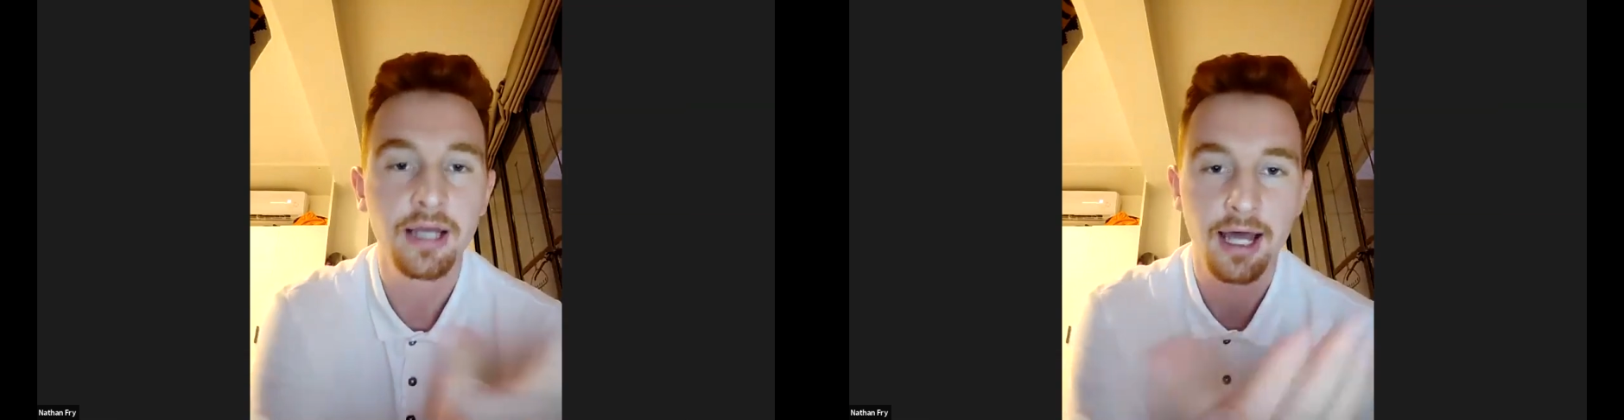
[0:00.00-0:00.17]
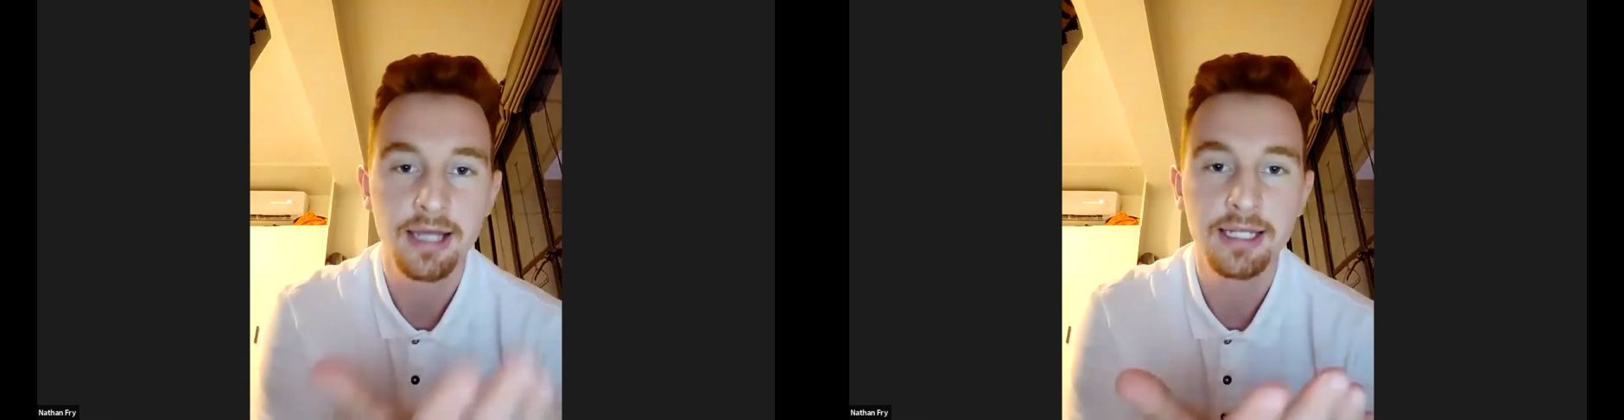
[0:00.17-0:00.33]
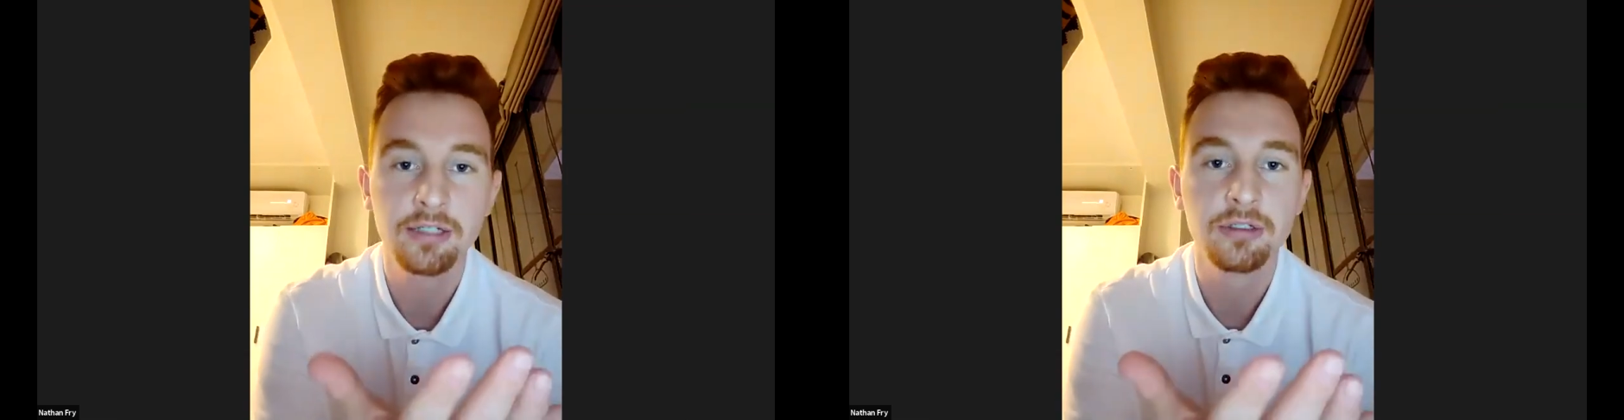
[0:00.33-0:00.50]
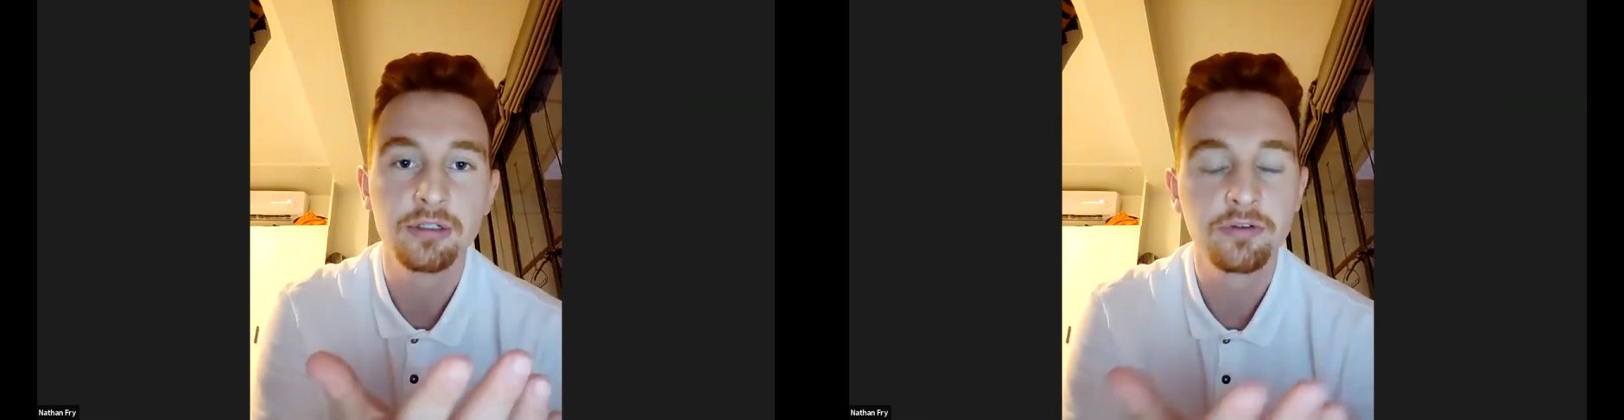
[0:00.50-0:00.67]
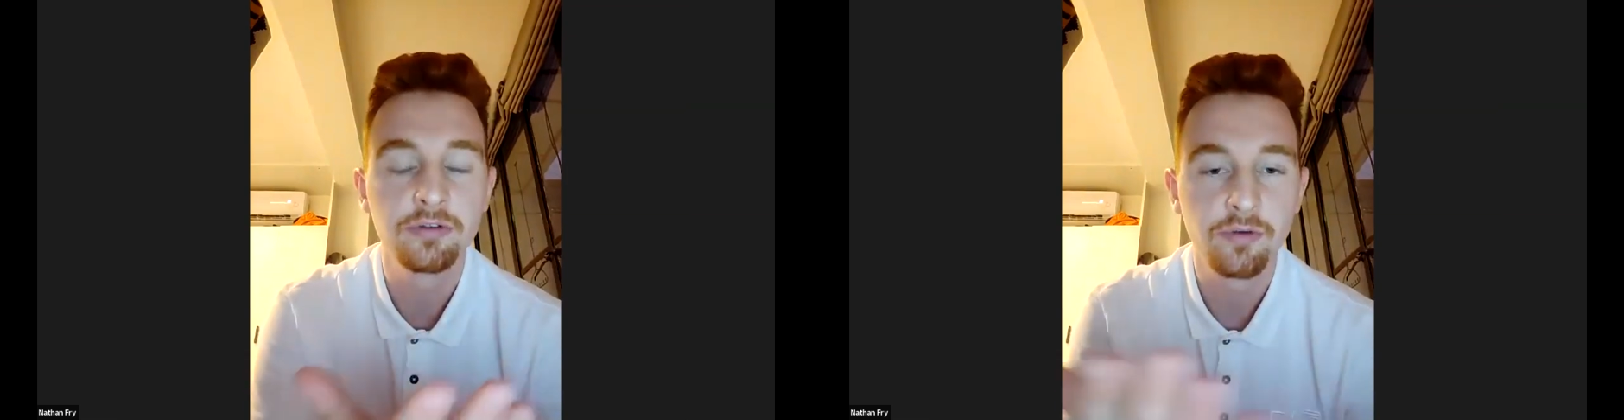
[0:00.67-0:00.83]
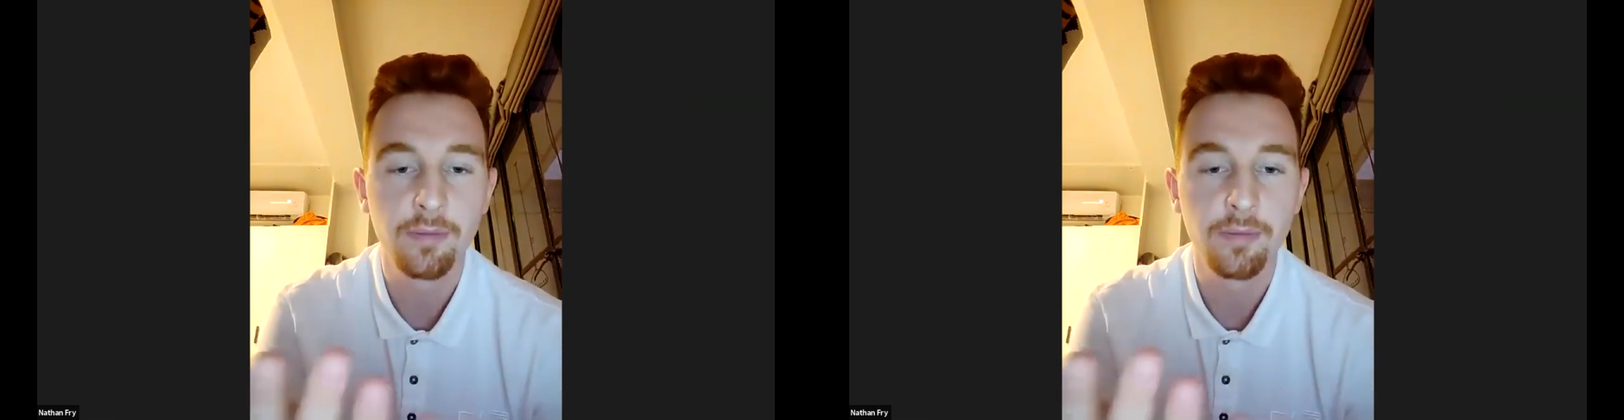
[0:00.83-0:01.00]
and England,
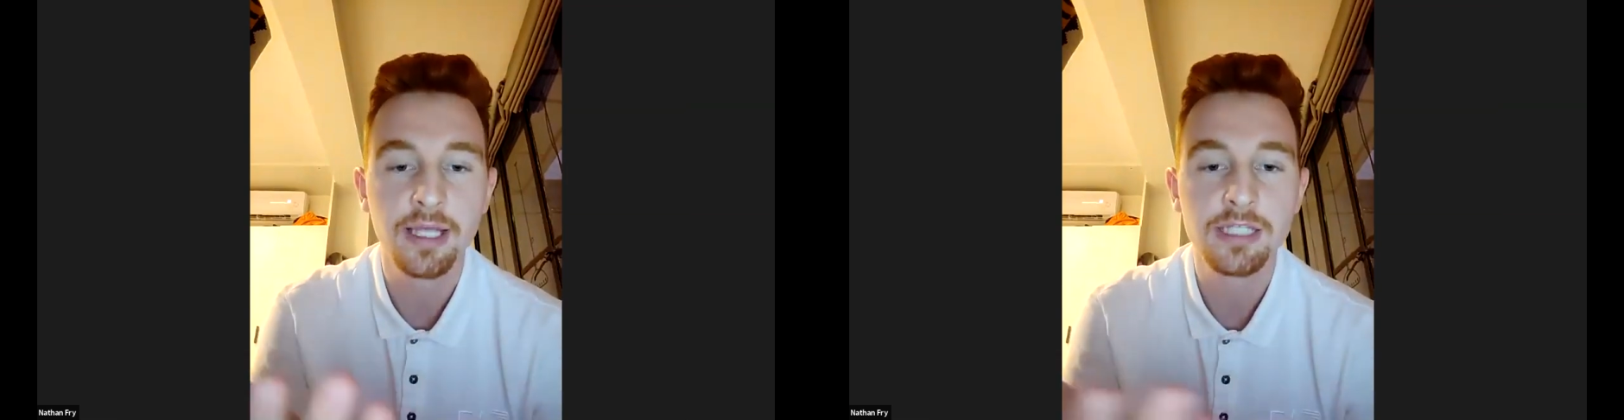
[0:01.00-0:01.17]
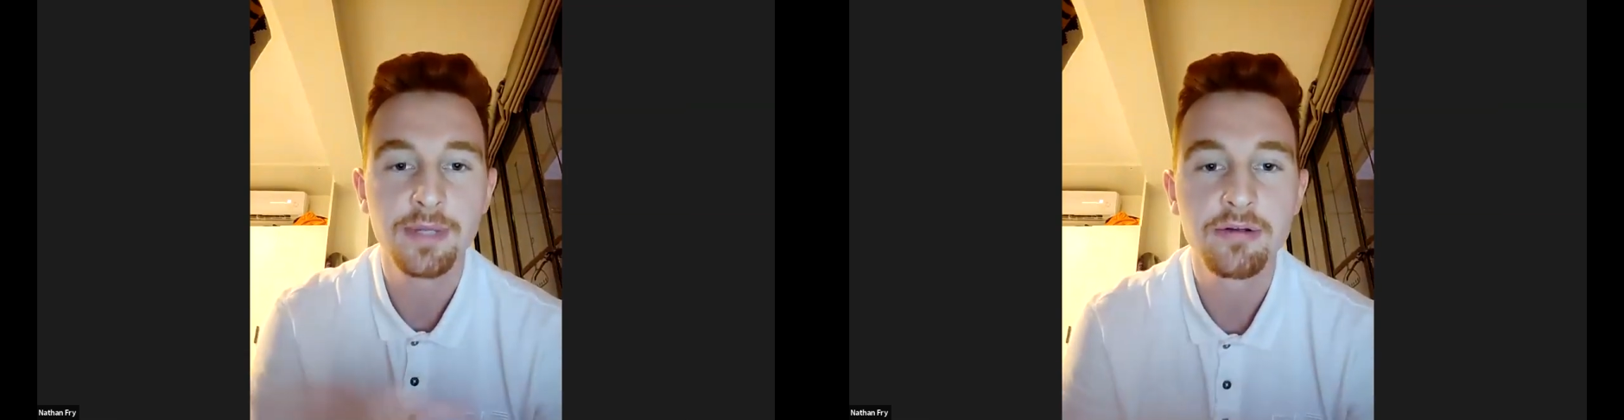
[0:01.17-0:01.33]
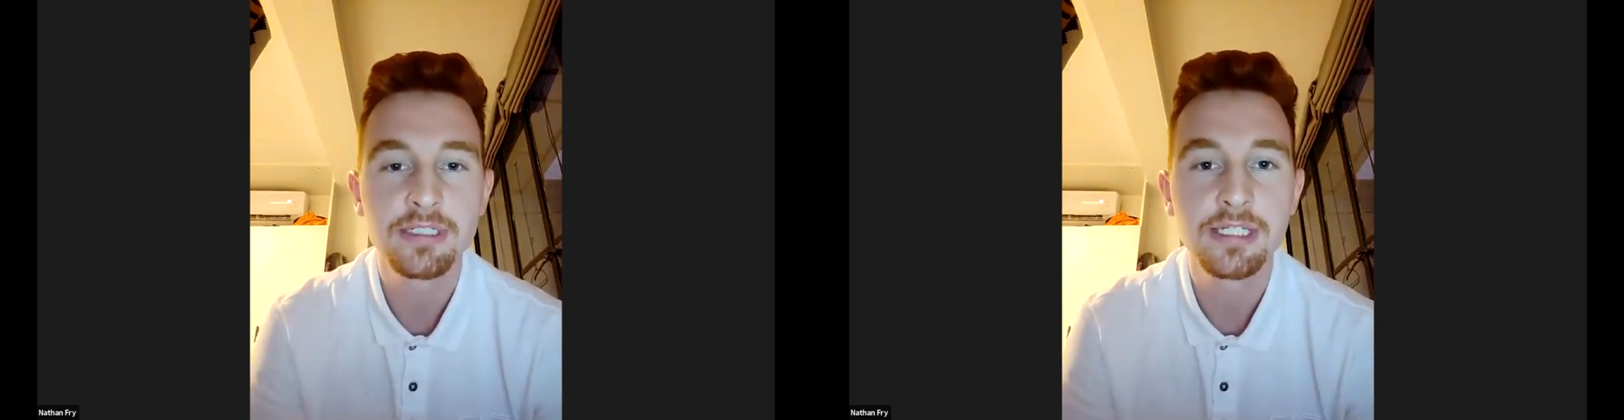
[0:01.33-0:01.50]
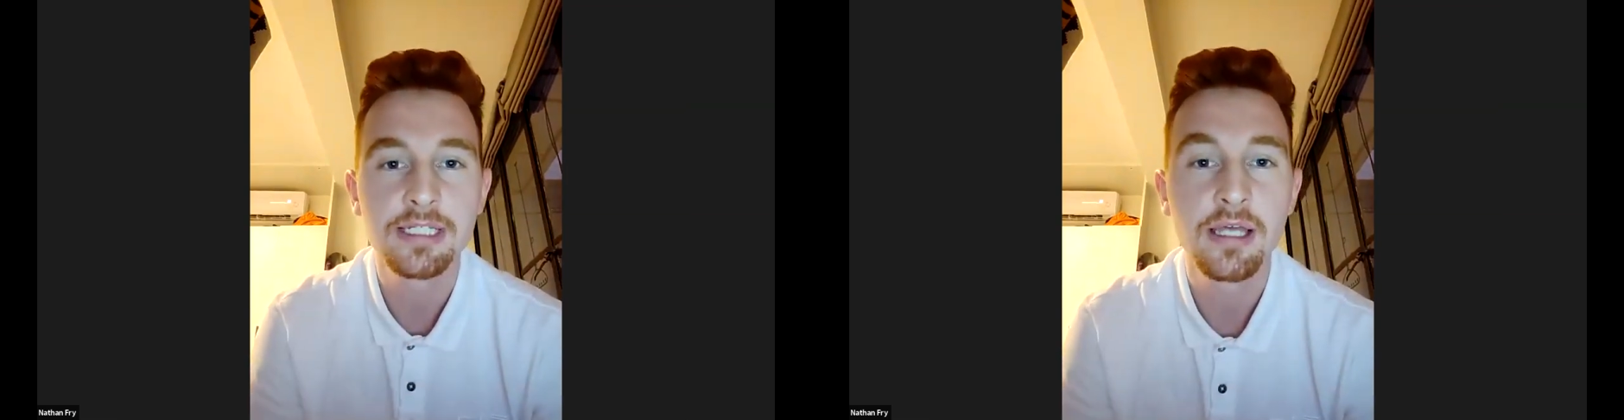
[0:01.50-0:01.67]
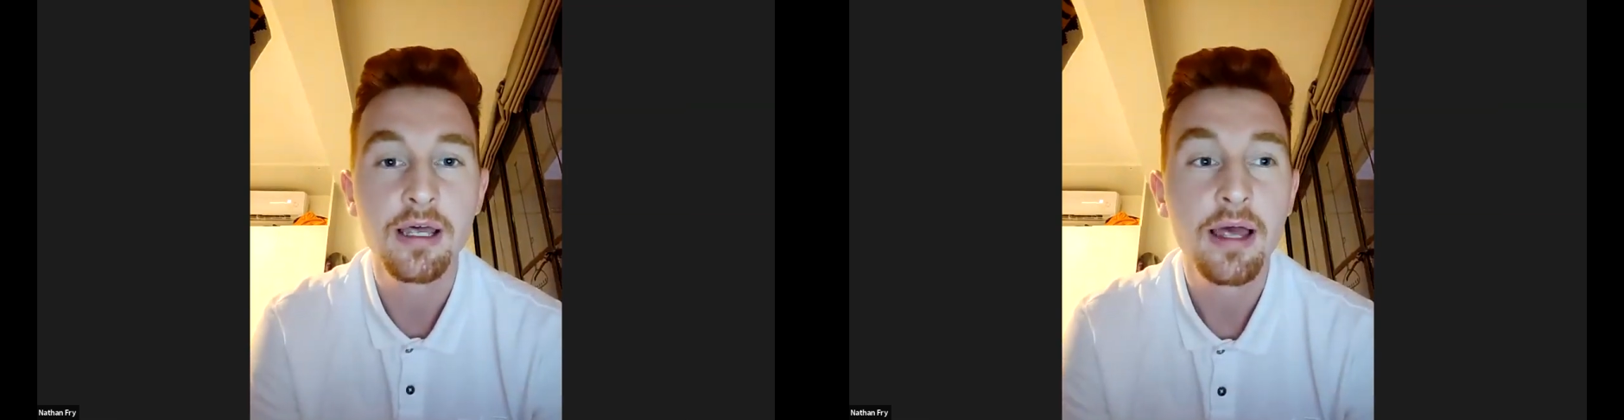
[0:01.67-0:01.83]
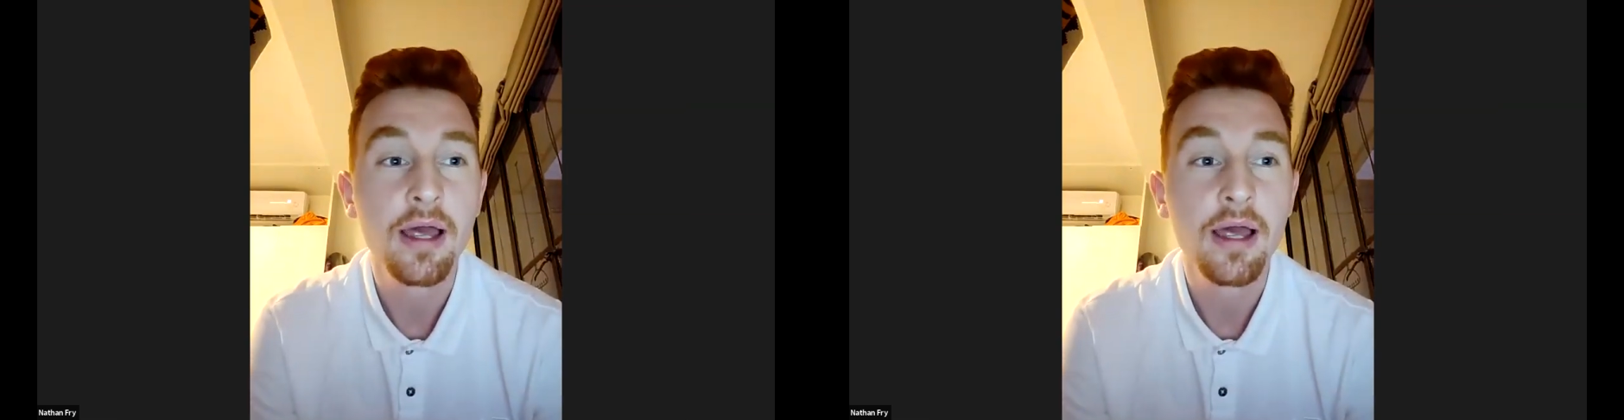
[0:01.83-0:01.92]
from my experiences,